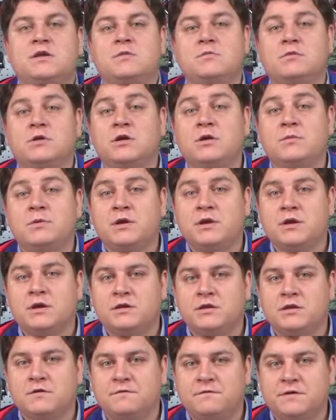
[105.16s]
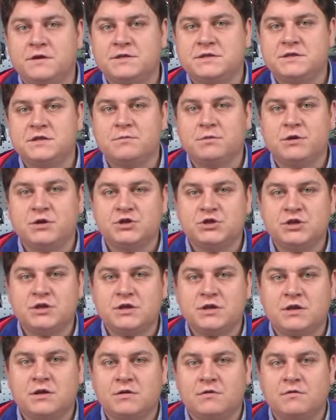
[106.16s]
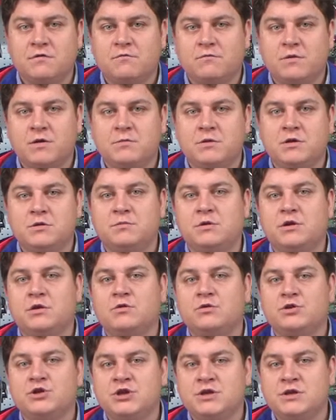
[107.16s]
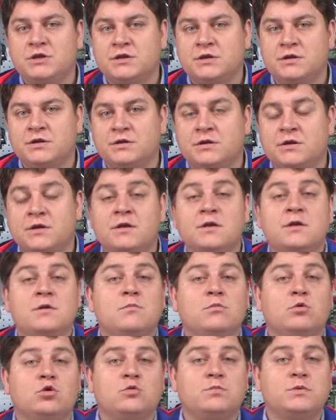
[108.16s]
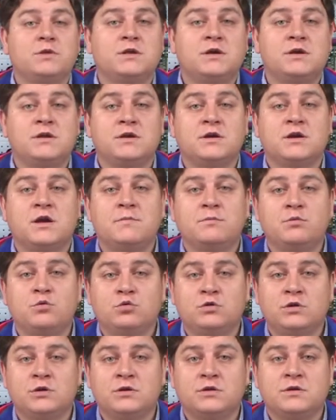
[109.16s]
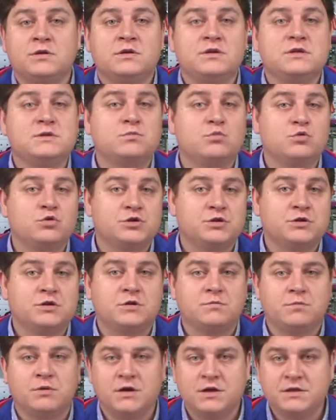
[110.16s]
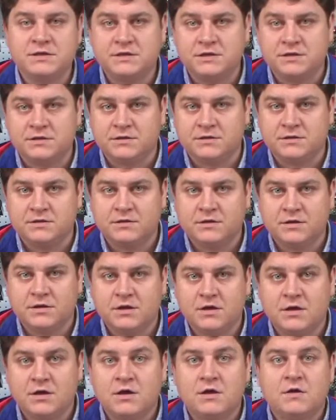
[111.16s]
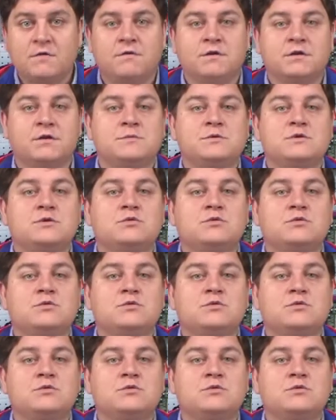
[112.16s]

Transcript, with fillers: phase of voltage during the switchover is adverse, the computer power supply block will fail to eliminate them.